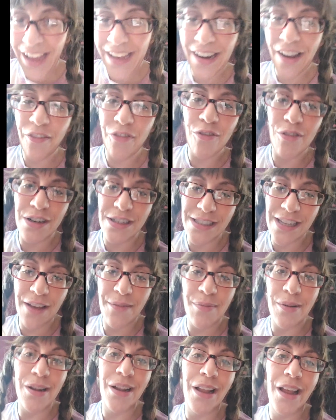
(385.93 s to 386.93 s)
and of course,
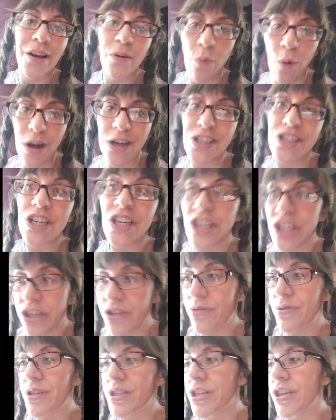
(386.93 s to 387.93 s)
I've been like watching
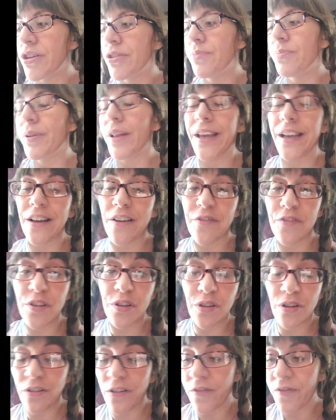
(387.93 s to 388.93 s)
YouTube, playing a
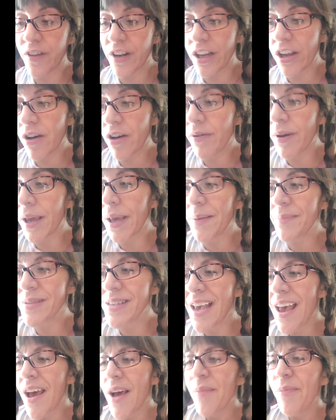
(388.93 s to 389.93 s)
few little video games.
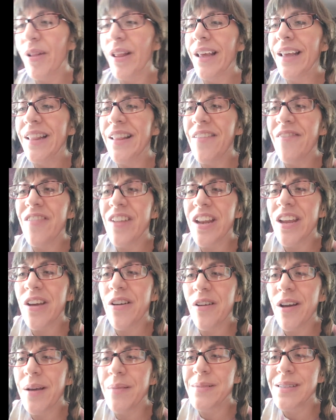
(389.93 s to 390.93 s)
Playing the
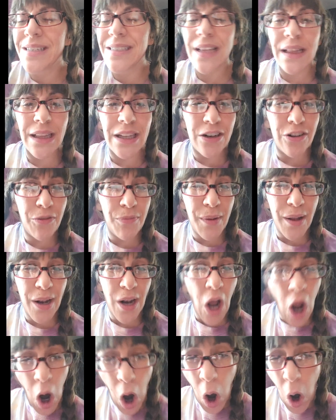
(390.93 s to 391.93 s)
video games is a little bit
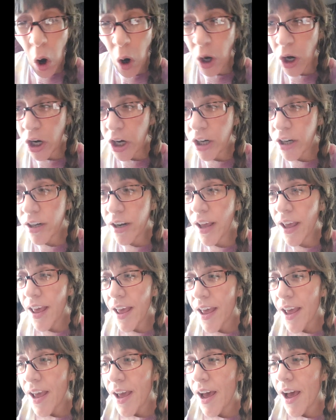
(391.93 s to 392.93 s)
hard
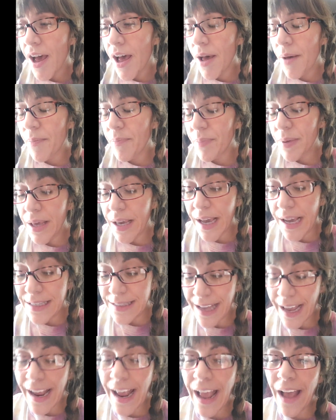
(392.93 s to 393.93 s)
uh,
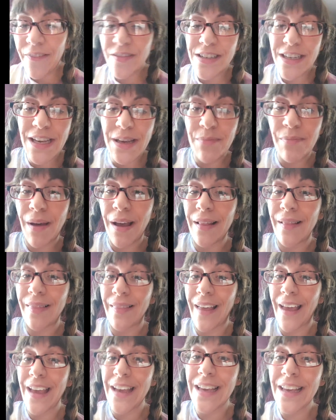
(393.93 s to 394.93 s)
because I have to keep my
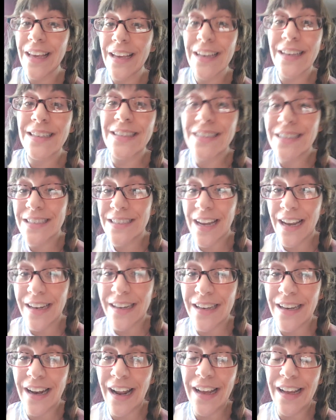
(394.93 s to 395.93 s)
leg
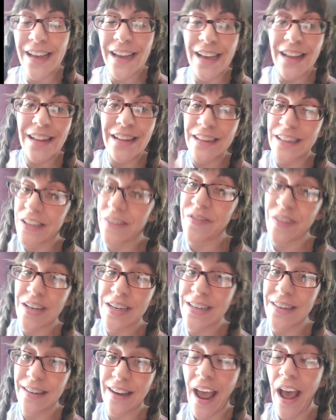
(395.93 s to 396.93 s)
extended. I can't leave
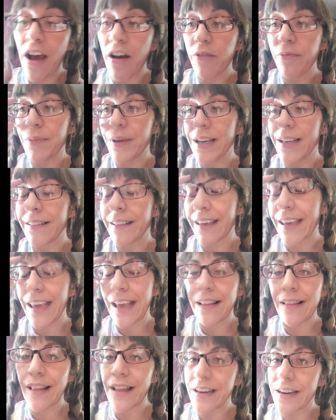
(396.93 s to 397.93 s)
it down because I
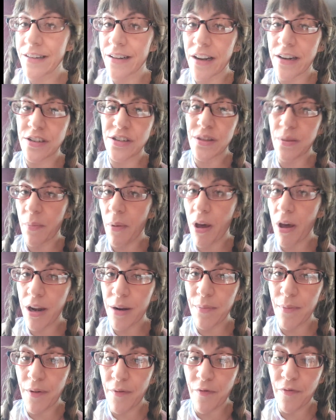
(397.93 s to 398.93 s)
can't let it touch the
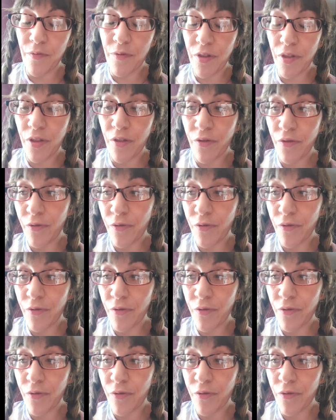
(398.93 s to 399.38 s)
bottom of the